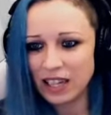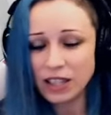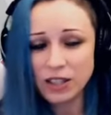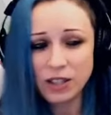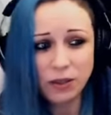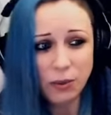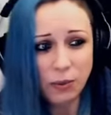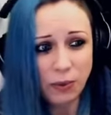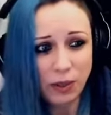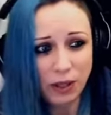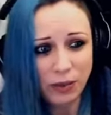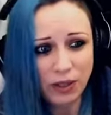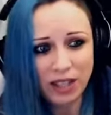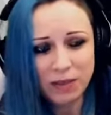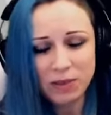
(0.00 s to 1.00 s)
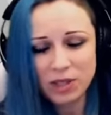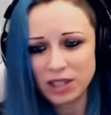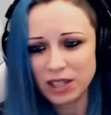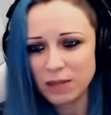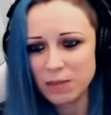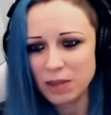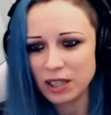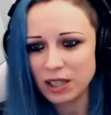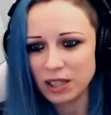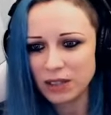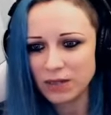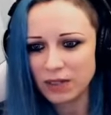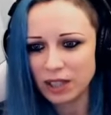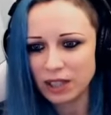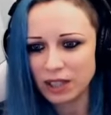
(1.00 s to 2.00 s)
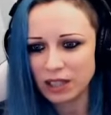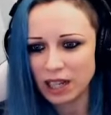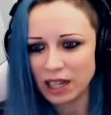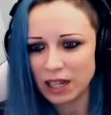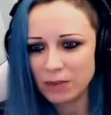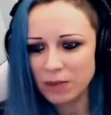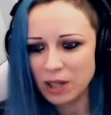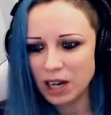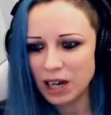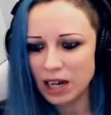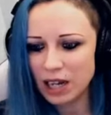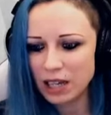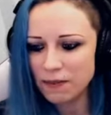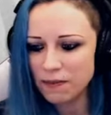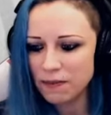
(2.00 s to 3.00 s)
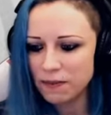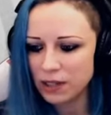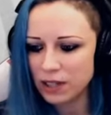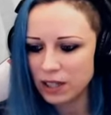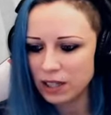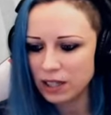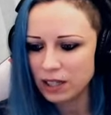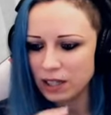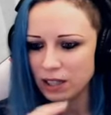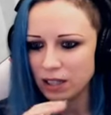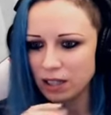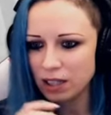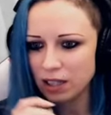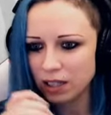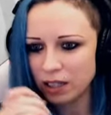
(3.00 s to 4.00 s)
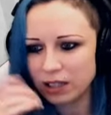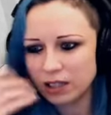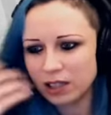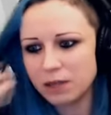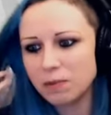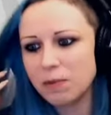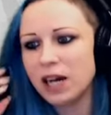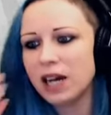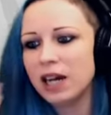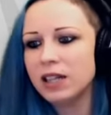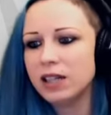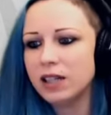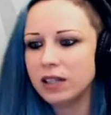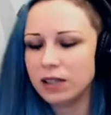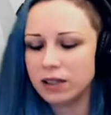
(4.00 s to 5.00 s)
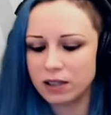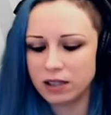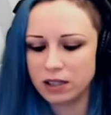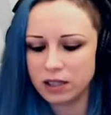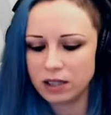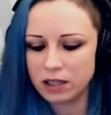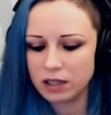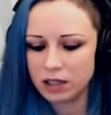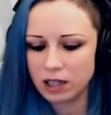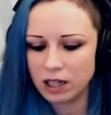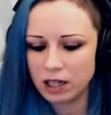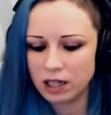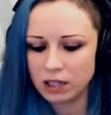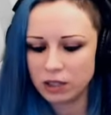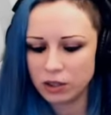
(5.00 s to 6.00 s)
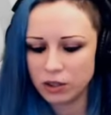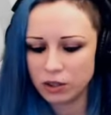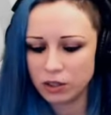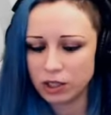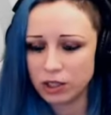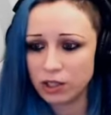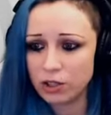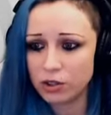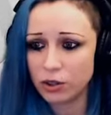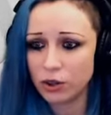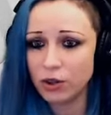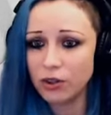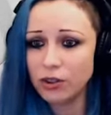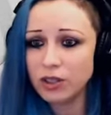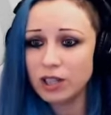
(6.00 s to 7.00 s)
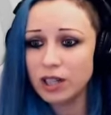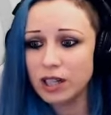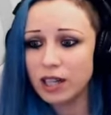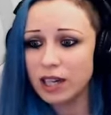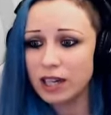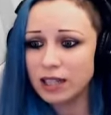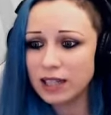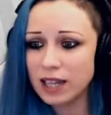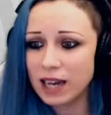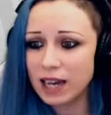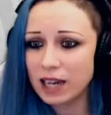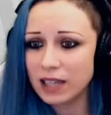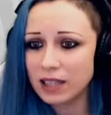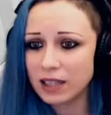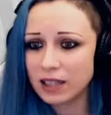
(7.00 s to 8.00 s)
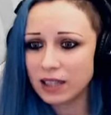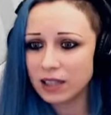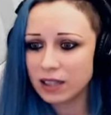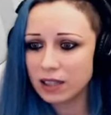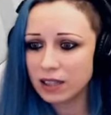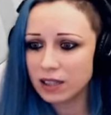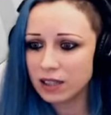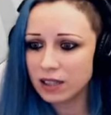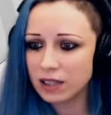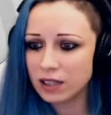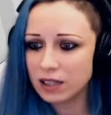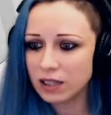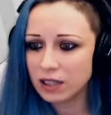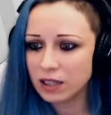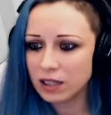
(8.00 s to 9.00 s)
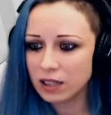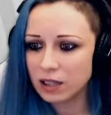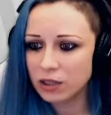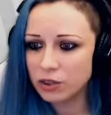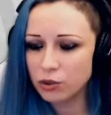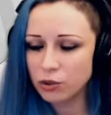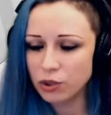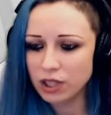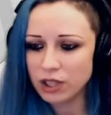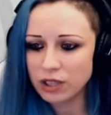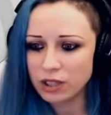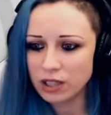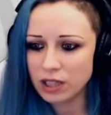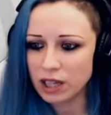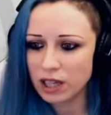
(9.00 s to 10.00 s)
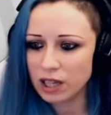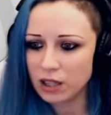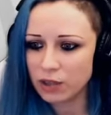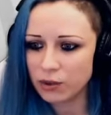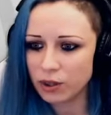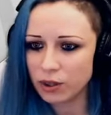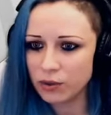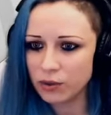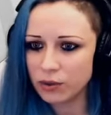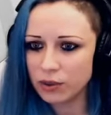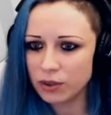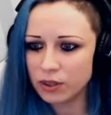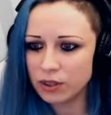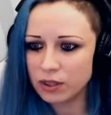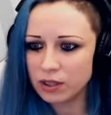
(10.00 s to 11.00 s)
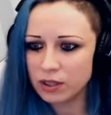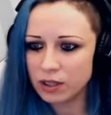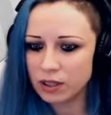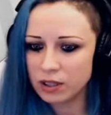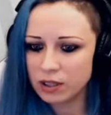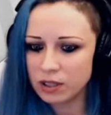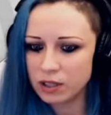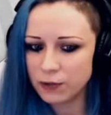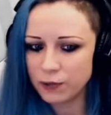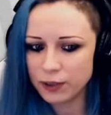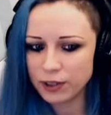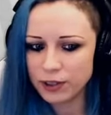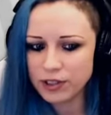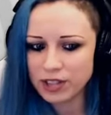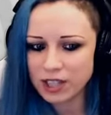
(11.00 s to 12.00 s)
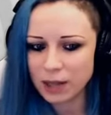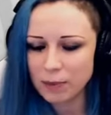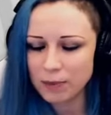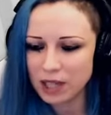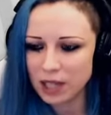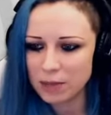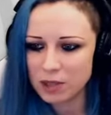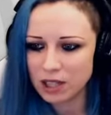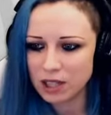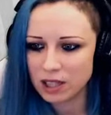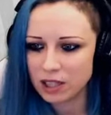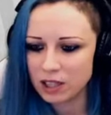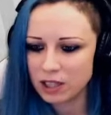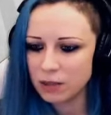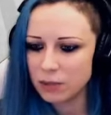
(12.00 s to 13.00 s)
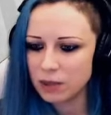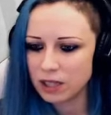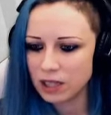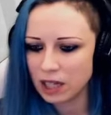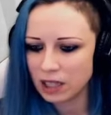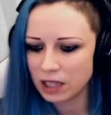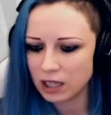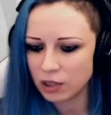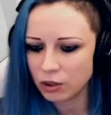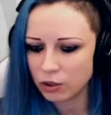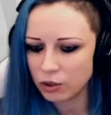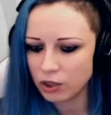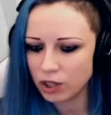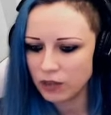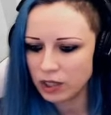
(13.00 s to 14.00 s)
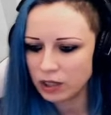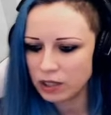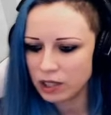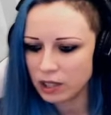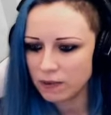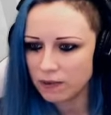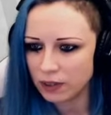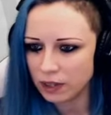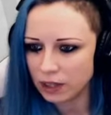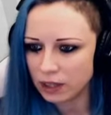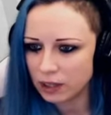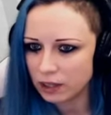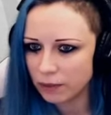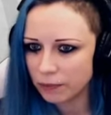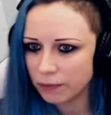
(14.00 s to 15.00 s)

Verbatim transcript: It's so weird, when I'm streaming evening time, I feeling uh, that my internet is not that strong, like during the day, you know? It feels sometimes like a little bit laggy. Don't you have that same feeling?